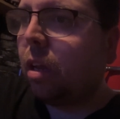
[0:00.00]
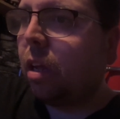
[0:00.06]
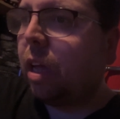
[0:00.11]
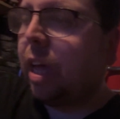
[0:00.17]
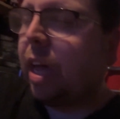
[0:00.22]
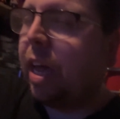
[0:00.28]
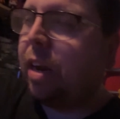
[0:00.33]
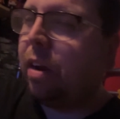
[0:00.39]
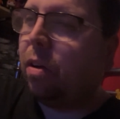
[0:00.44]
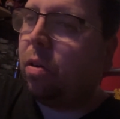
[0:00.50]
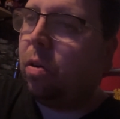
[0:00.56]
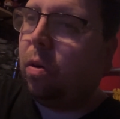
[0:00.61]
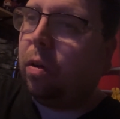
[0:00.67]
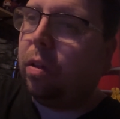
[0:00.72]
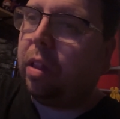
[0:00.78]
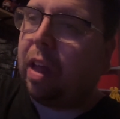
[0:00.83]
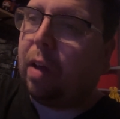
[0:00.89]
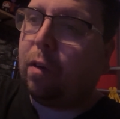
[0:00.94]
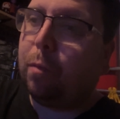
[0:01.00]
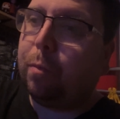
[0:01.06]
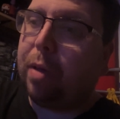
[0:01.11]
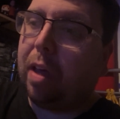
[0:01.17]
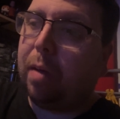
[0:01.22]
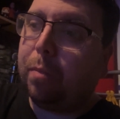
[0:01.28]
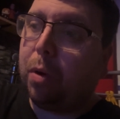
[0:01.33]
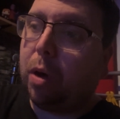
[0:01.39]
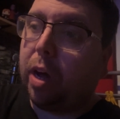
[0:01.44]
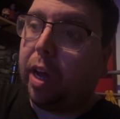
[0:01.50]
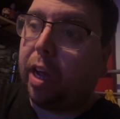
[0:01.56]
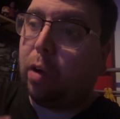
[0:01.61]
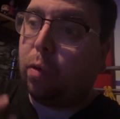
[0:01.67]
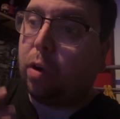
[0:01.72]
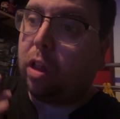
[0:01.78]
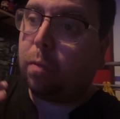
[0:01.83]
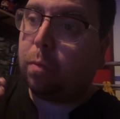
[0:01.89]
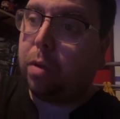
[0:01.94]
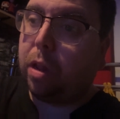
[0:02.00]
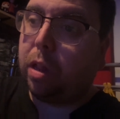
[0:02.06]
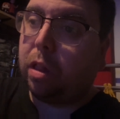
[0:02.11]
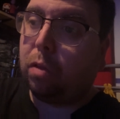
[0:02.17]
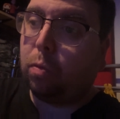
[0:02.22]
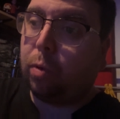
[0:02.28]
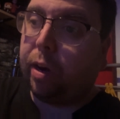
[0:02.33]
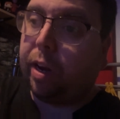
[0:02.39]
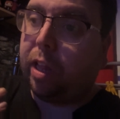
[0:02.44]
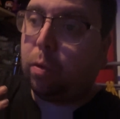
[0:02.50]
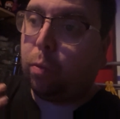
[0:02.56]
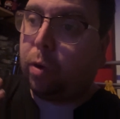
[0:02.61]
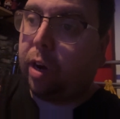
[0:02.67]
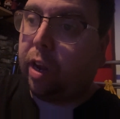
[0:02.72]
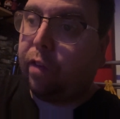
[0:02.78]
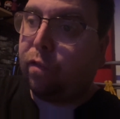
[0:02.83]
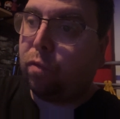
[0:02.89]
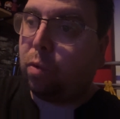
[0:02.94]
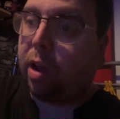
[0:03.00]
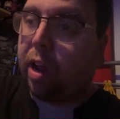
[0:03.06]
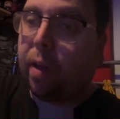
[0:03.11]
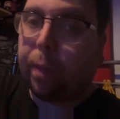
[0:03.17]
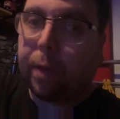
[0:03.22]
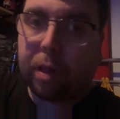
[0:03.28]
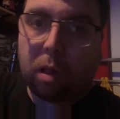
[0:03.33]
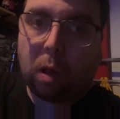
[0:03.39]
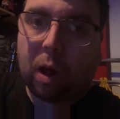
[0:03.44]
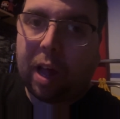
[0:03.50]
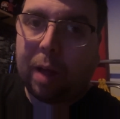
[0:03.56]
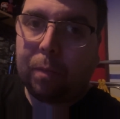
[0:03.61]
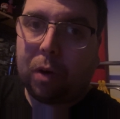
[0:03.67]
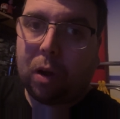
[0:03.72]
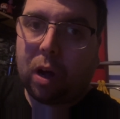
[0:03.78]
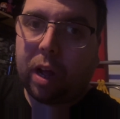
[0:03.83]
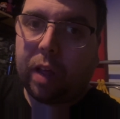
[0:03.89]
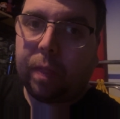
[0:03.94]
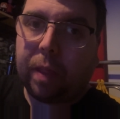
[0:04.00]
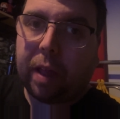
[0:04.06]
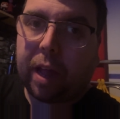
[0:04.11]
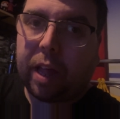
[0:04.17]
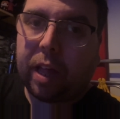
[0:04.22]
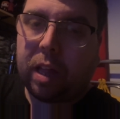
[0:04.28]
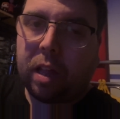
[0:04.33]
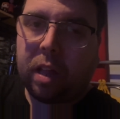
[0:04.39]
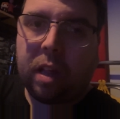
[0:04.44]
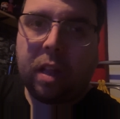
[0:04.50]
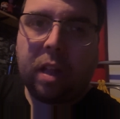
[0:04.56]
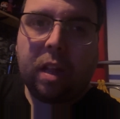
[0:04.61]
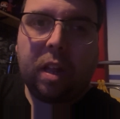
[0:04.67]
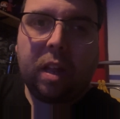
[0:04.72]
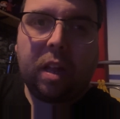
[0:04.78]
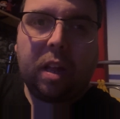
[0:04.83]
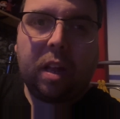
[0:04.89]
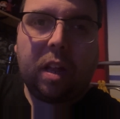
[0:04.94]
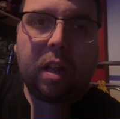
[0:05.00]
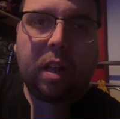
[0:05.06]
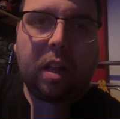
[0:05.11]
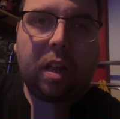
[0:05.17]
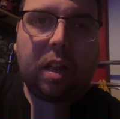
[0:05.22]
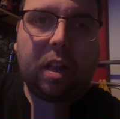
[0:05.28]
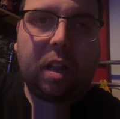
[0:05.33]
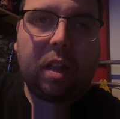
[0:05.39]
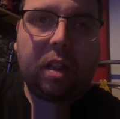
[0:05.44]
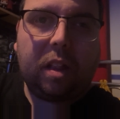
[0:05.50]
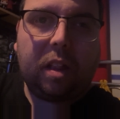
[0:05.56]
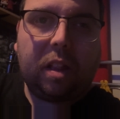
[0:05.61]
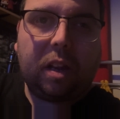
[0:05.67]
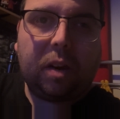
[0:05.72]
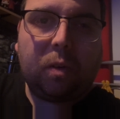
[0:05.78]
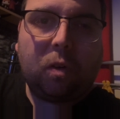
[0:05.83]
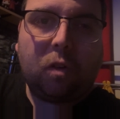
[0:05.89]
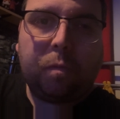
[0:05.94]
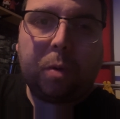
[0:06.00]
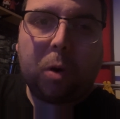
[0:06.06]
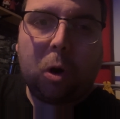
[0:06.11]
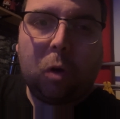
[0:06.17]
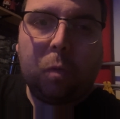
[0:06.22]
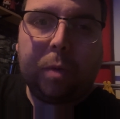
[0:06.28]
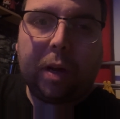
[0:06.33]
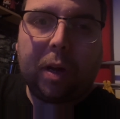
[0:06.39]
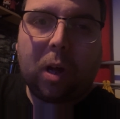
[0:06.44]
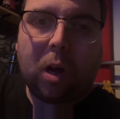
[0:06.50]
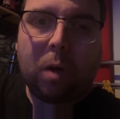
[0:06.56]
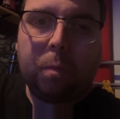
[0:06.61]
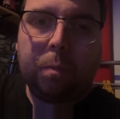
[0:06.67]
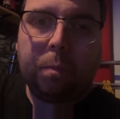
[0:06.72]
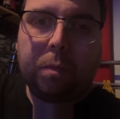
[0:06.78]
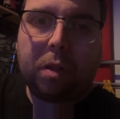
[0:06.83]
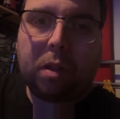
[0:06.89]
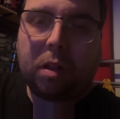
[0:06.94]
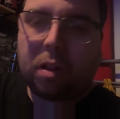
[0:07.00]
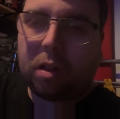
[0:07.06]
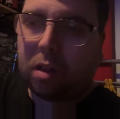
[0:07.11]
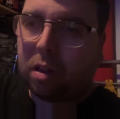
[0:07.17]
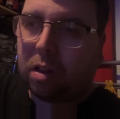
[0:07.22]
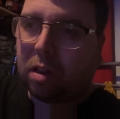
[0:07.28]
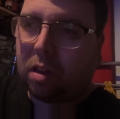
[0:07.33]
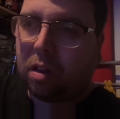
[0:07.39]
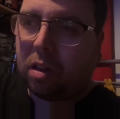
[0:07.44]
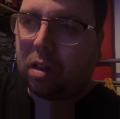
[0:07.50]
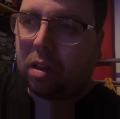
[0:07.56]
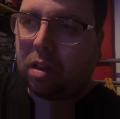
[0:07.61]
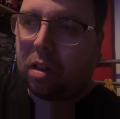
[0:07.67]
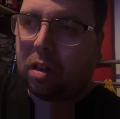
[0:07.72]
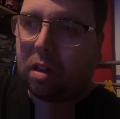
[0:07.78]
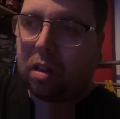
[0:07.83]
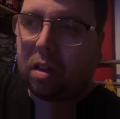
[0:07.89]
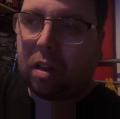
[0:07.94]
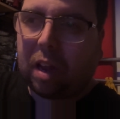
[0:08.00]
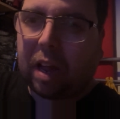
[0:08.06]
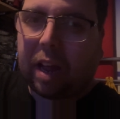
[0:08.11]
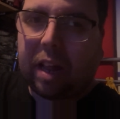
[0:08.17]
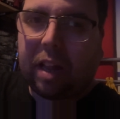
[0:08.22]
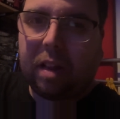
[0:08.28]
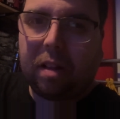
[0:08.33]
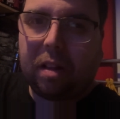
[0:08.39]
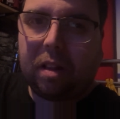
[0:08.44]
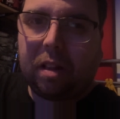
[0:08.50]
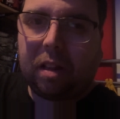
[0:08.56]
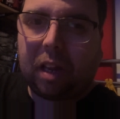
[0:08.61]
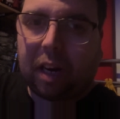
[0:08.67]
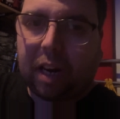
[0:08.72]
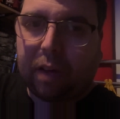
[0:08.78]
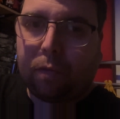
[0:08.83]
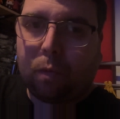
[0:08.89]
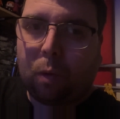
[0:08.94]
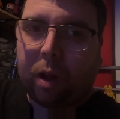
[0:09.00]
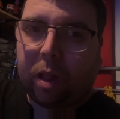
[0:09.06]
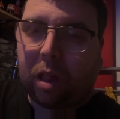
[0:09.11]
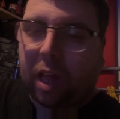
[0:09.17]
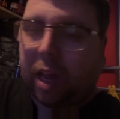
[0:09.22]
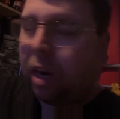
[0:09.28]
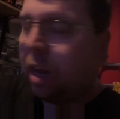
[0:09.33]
And of course, that would be by Christmas 2023 in the timeline that the North Pole becomes a delivery center.